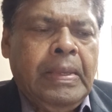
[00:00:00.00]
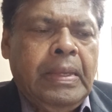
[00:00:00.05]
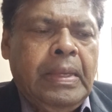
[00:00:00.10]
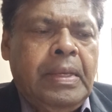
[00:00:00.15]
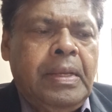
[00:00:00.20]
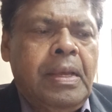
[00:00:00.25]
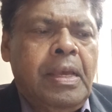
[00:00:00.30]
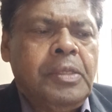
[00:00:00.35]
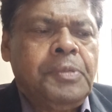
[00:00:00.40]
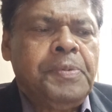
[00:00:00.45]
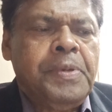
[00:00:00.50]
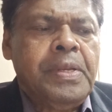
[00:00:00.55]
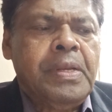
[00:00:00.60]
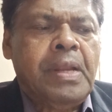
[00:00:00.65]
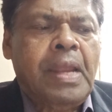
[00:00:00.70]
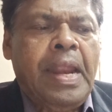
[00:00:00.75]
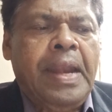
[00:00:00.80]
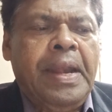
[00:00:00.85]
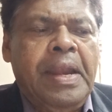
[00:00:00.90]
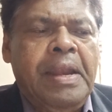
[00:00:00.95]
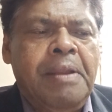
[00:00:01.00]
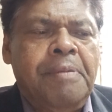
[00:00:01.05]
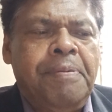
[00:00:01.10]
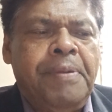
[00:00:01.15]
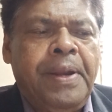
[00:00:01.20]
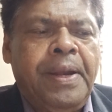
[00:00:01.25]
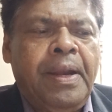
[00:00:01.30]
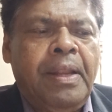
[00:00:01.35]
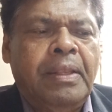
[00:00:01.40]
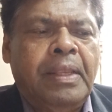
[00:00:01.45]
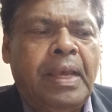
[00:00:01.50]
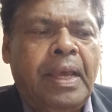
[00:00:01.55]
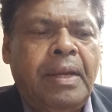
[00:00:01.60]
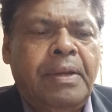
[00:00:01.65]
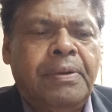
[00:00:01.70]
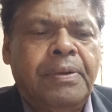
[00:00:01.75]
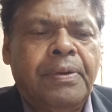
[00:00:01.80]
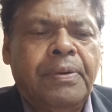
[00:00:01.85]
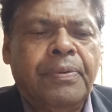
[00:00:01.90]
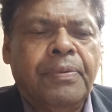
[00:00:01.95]
It has been identified
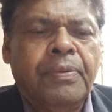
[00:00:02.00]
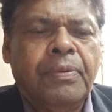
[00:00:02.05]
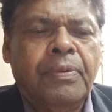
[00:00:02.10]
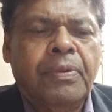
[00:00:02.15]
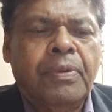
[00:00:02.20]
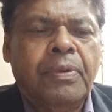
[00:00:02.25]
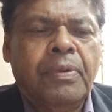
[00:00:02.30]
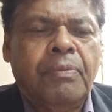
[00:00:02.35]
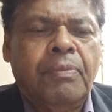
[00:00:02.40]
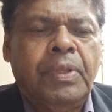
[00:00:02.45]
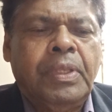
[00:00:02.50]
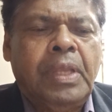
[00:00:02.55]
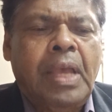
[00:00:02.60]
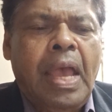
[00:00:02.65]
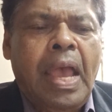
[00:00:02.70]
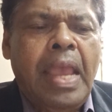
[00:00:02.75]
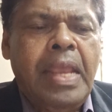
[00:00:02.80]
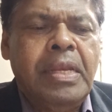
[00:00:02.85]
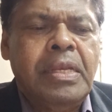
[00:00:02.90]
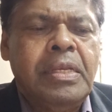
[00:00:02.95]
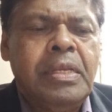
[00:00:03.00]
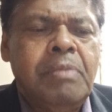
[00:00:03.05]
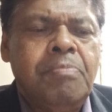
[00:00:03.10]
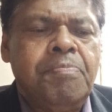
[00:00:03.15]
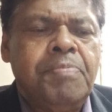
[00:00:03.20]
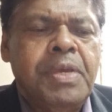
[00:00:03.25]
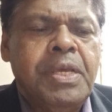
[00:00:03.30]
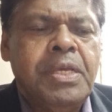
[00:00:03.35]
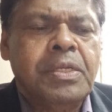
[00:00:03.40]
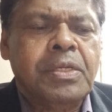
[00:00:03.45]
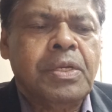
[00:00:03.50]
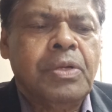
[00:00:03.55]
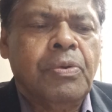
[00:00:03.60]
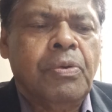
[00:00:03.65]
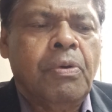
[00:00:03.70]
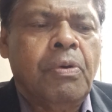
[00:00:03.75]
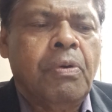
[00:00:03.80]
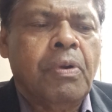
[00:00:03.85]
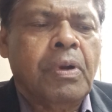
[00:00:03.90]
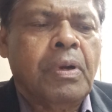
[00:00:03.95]
that with IT based
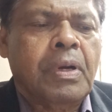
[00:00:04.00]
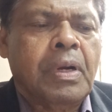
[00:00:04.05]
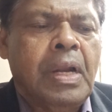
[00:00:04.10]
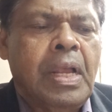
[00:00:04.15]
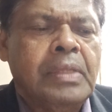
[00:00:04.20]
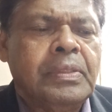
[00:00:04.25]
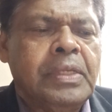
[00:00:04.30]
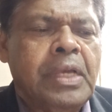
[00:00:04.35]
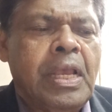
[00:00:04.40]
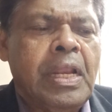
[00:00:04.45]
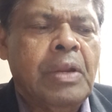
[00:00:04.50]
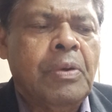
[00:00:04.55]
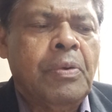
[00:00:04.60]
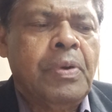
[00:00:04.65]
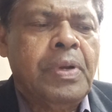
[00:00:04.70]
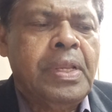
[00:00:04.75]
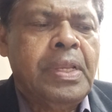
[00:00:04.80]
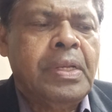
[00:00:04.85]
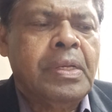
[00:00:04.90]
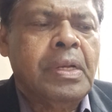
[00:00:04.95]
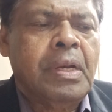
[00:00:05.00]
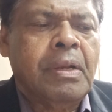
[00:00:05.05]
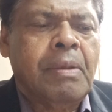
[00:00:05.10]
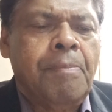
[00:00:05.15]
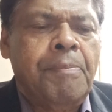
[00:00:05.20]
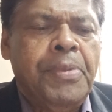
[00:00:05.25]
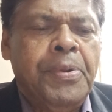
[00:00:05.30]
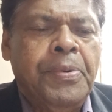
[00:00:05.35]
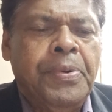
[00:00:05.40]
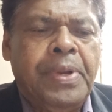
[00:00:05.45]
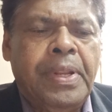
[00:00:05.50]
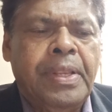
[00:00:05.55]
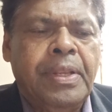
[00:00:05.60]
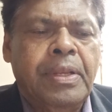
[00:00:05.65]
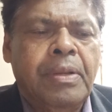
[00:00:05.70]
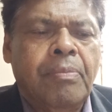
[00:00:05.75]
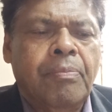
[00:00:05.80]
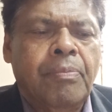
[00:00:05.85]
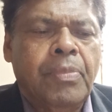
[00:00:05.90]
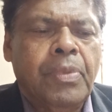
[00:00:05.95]
or classical or digital computing,
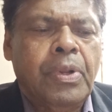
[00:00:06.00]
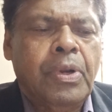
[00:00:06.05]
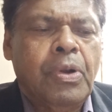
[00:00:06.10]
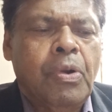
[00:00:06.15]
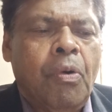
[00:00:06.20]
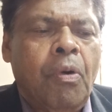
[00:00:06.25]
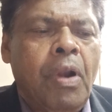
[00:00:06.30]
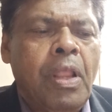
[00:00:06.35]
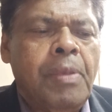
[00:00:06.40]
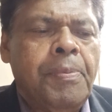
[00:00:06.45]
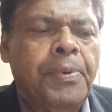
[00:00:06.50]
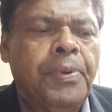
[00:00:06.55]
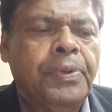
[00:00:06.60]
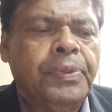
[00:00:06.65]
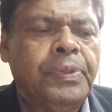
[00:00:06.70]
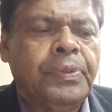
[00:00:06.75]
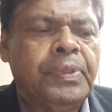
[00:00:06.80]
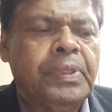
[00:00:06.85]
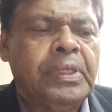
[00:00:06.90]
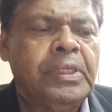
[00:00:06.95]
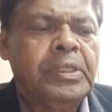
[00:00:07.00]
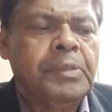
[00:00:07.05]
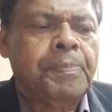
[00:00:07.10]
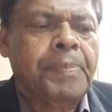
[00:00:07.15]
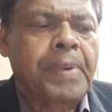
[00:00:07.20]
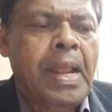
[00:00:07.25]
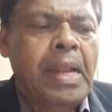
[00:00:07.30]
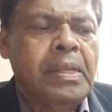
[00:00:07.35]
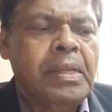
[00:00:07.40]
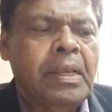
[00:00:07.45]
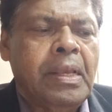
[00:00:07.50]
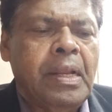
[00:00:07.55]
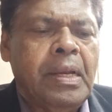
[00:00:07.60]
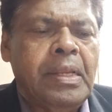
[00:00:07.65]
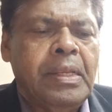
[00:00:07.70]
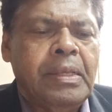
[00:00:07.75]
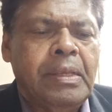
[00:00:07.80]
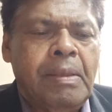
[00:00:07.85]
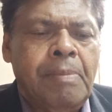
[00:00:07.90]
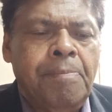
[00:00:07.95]
knowledge processing is
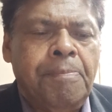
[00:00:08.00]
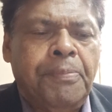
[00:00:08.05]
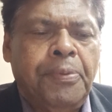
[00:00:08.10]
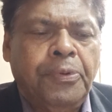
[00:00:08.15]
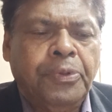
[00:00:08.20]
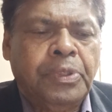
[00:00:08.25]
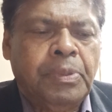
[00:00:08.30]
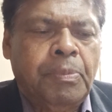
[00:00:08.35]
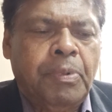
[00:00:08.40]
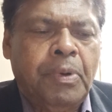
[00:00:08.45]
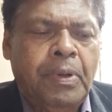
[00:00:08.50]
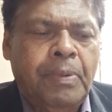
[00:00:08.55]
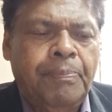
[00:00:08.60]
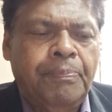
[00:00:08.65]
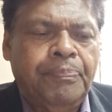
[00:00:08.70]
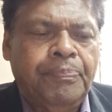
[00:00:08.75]
practically impossible.